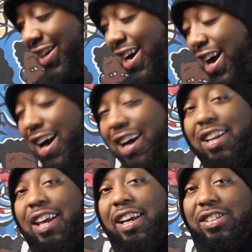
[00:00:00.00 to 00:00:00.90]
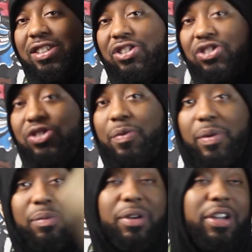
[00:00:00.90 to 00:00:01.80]
Y'all niggas is
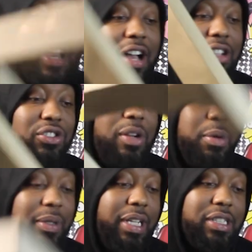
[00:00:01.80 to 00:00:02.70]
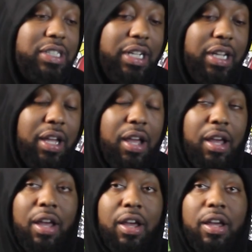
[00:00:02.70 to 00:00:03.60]
tripping, bro. Y'all tripping with that shit.
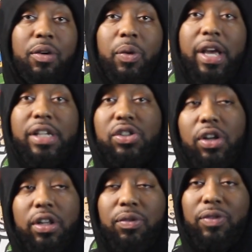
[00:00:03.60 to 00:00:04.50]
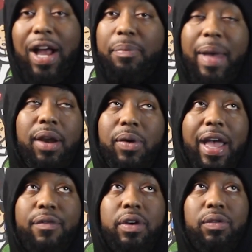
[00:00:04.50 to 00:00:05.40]
Where's all the rock battle
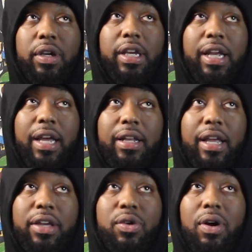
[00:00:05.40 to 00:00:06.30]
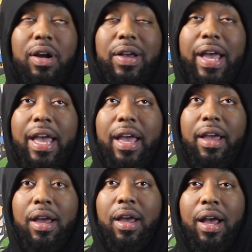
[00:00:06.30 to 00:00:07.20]
every rookie that, that URL
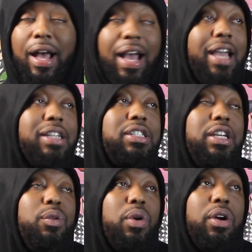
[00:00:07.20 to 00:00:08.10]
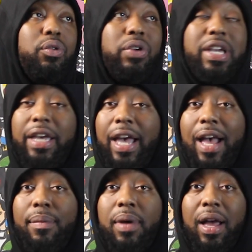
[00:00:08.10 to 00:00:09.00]
had? I ain't seen one
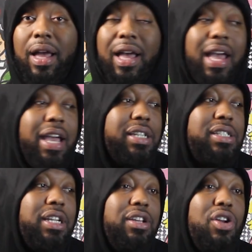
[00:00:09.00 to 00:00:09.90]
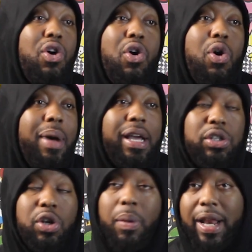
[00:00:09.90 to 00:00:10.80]
recap. I ain't seen nobody.
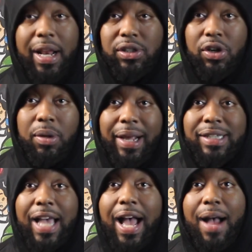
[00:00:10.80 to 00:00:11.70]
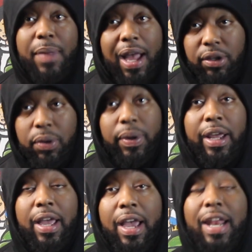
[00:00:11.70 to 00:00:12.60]
You know why they're not talking about it? Because I'm not doing
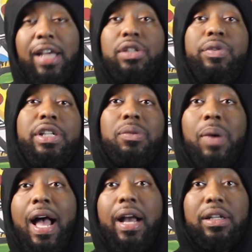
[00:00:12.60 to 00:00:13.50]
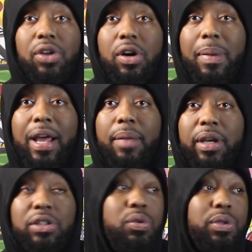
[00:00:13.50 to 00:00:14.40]
it. And that's the reason why I could talk about it
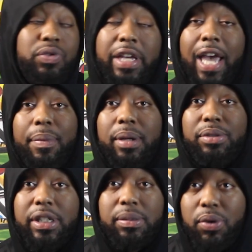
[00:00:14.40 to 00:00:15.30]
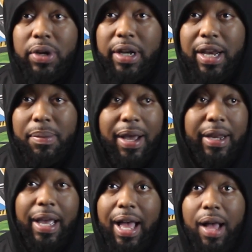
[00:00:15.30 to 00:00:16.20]
because who's recapping them shits more than
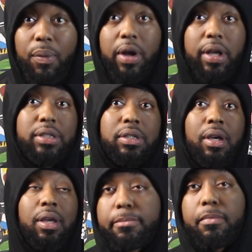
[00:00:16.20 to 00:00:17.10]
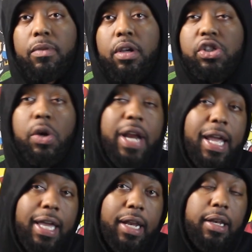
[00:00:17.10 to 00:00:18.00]
anybody? I was. So it
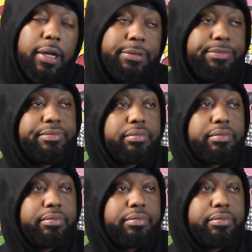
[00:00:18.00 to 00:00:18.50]
ain't getting done.